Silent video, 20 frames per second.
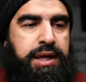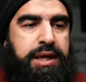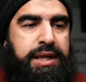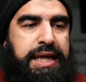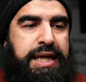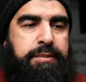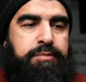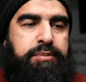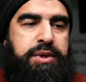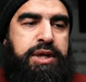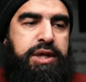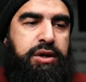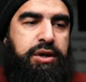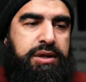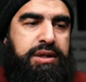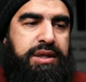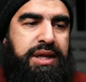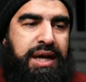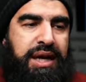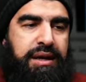Then
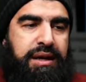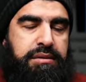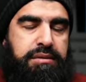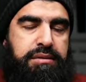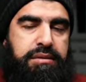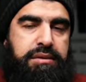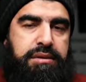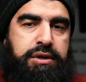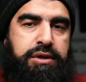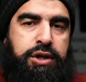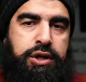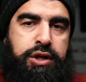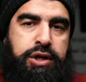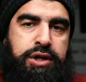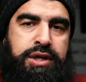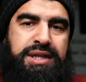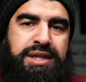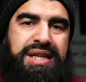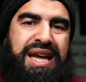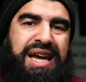beyond that,
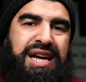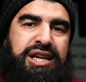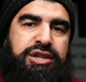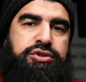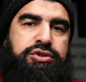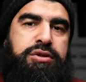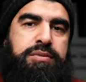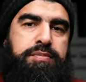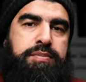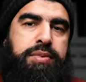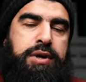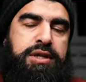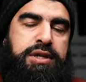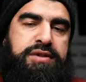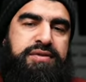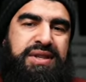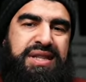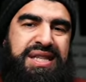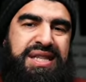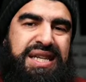learning the extra parts
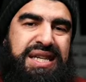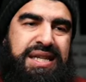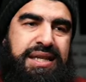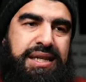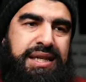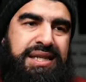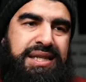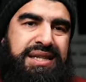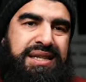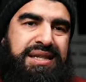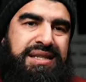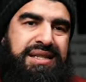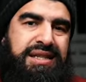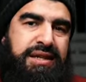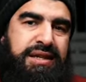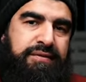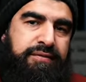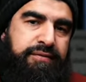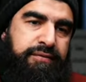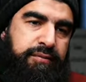of the deen is
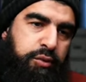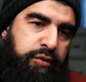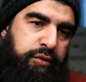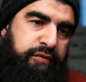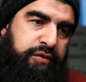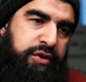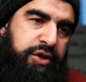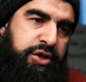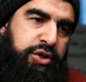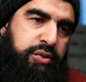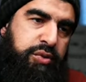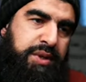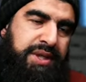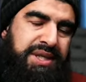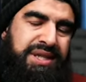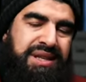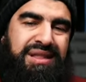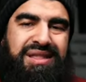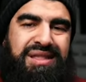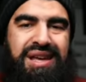considered more
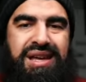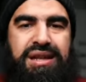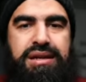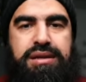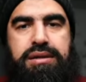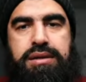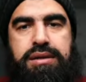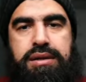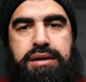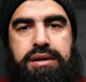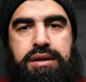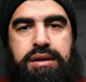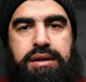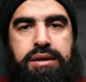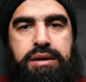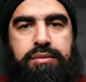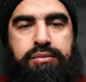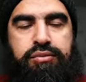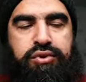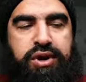virtuous than
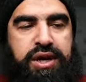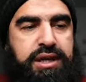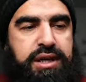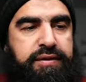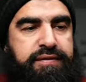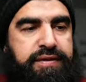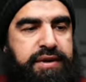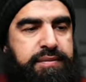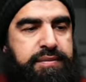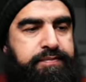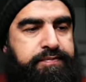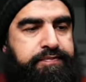praying nothing.